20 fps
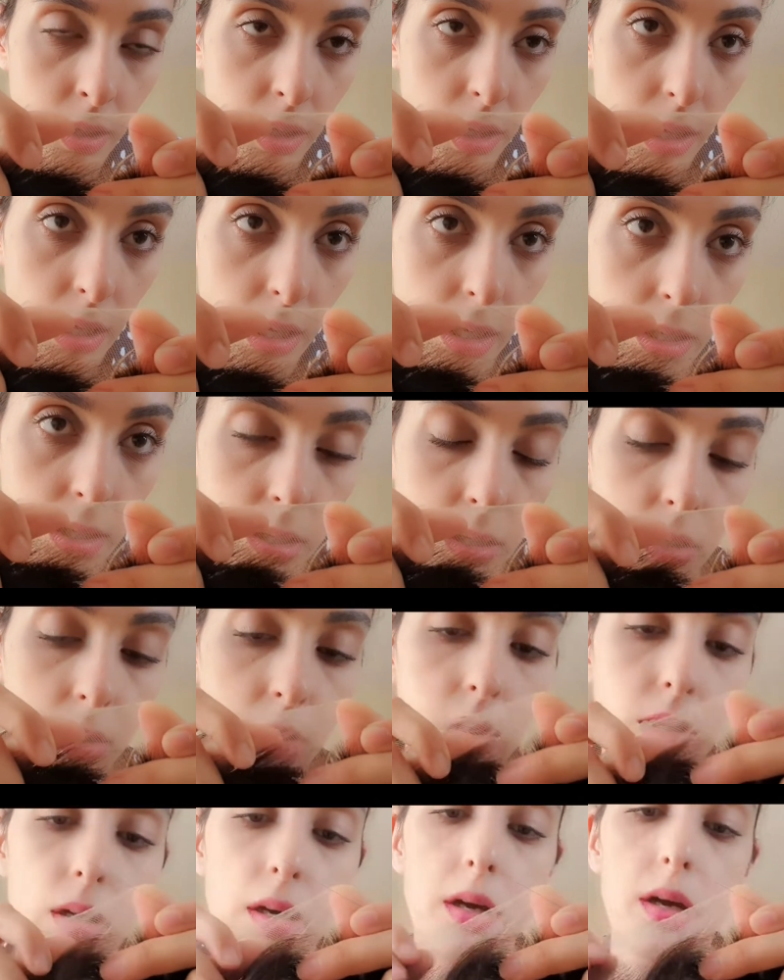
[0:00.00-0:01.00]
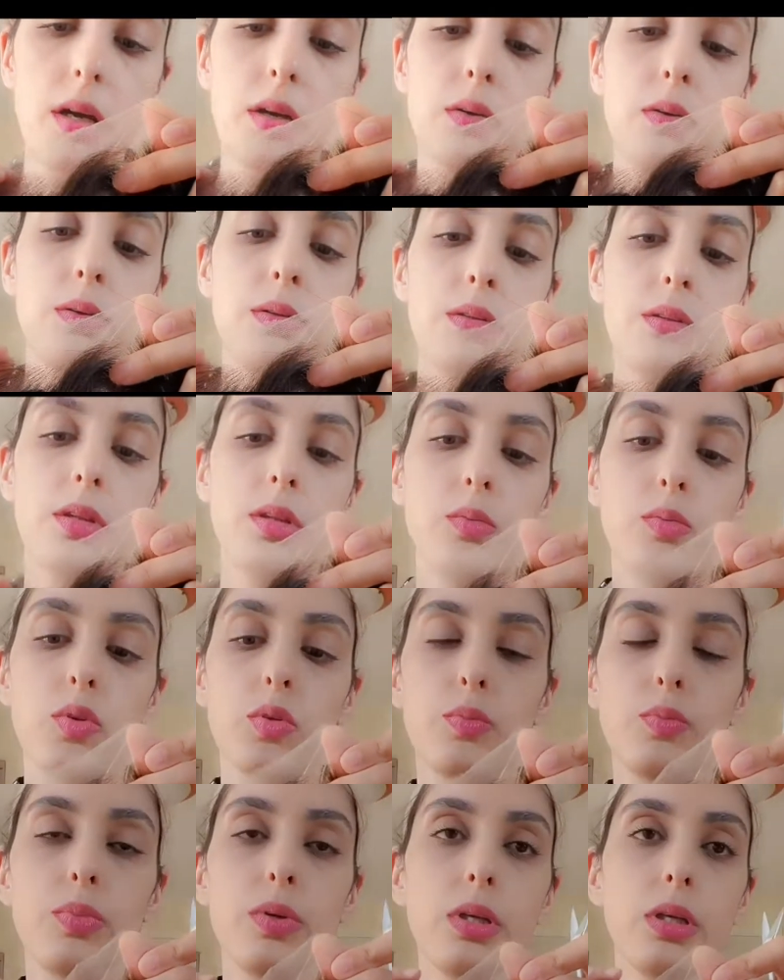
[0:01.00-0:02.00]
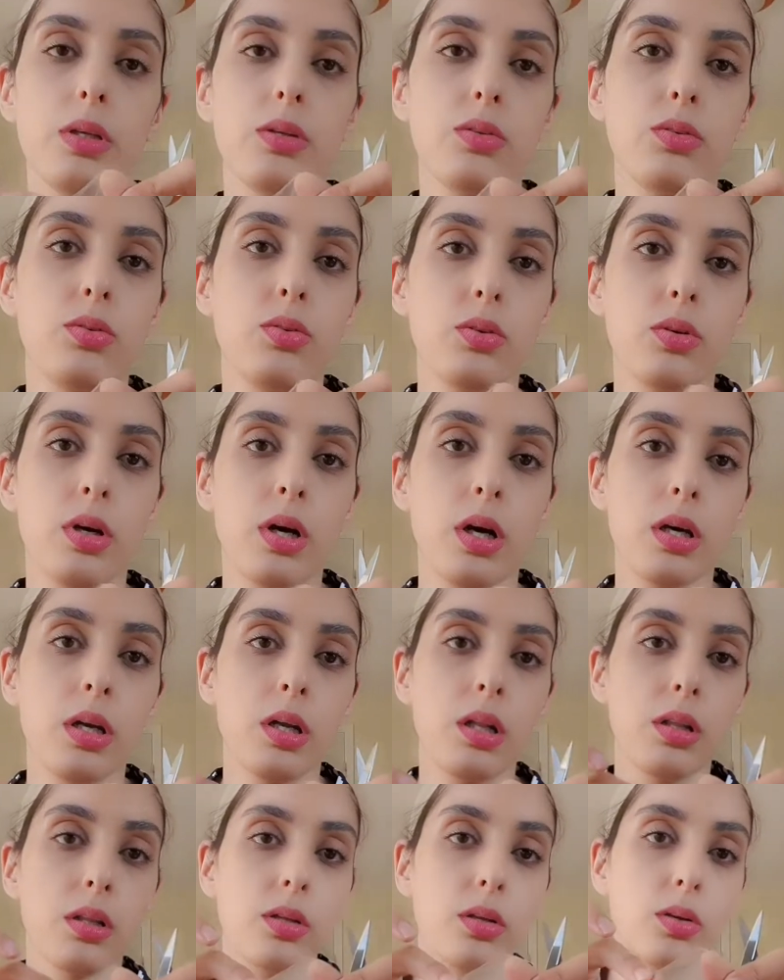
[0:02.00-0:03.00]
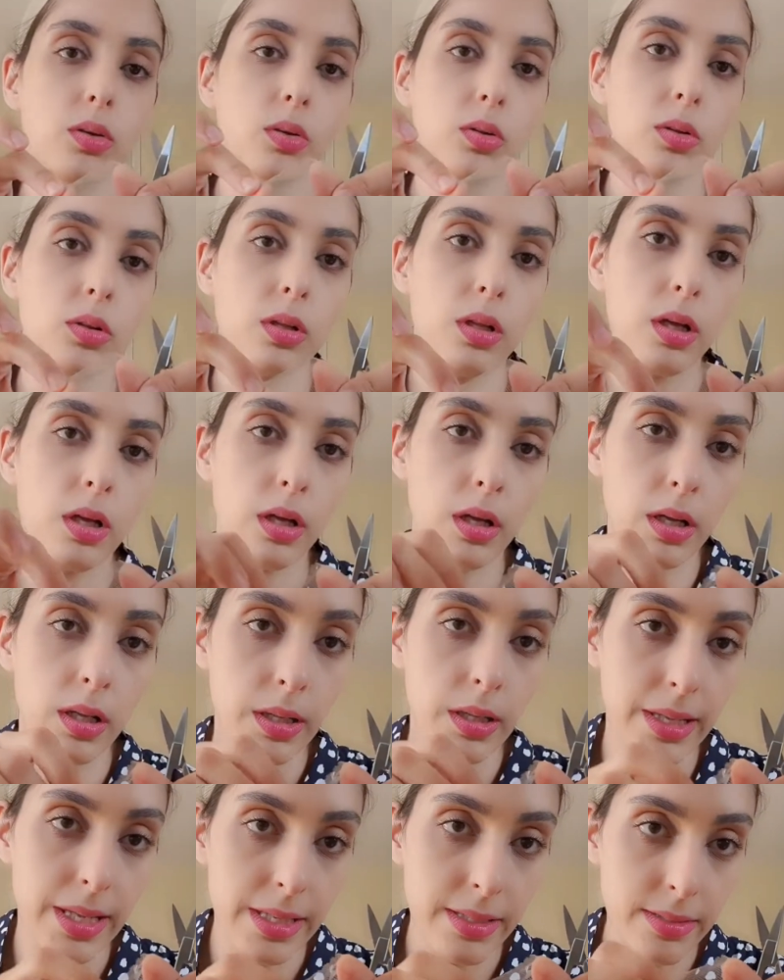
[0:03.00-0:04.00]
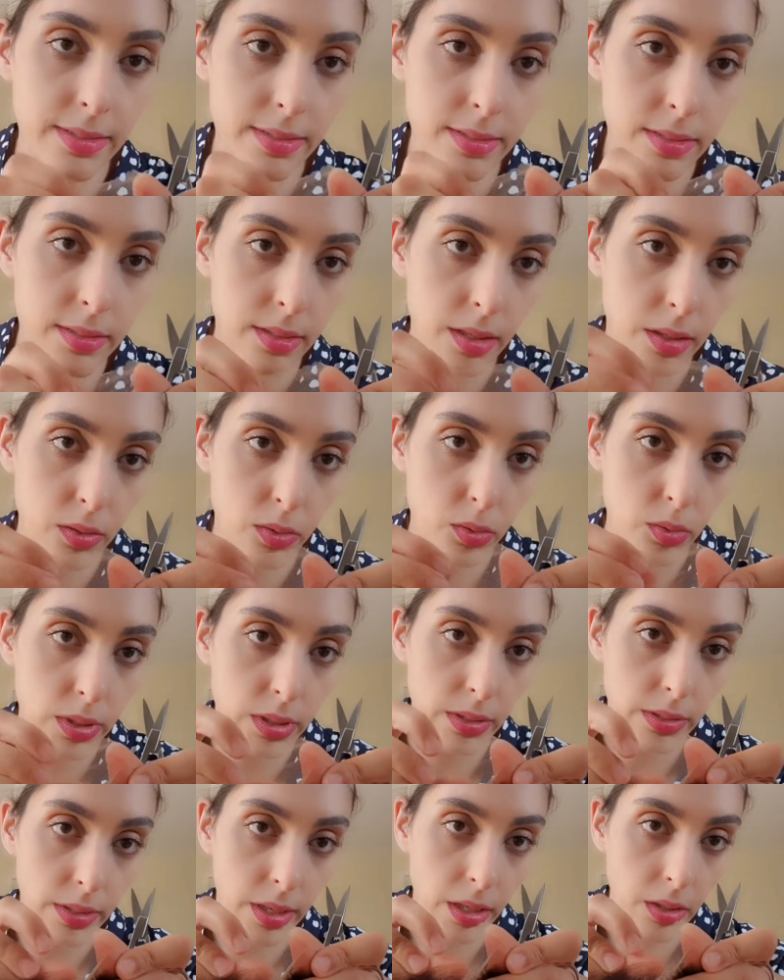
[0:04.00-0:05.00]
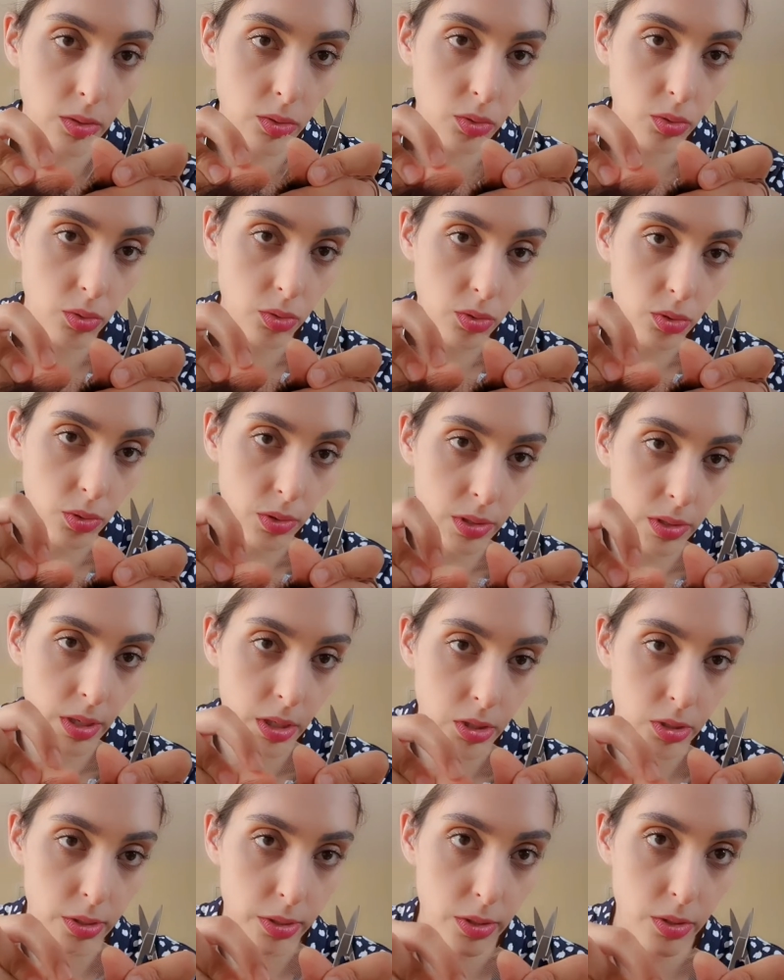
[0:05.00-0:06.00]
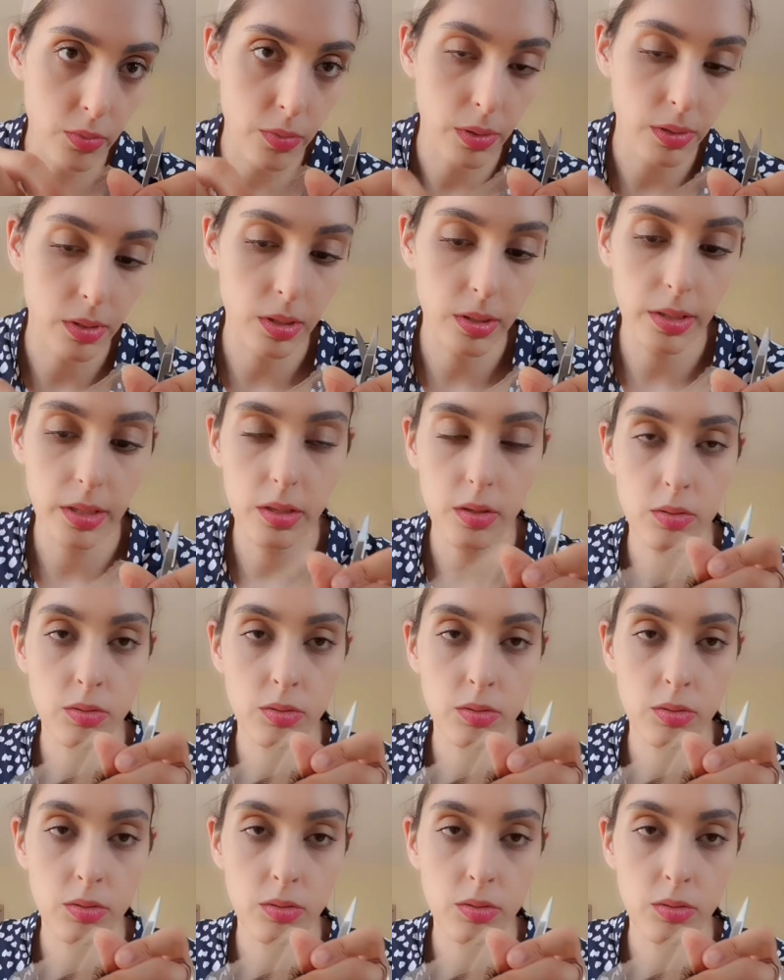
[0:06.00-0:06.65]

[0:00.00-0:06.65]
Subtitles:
And a good thing would be to cut a little less than you intend to, so you can actually correct it later.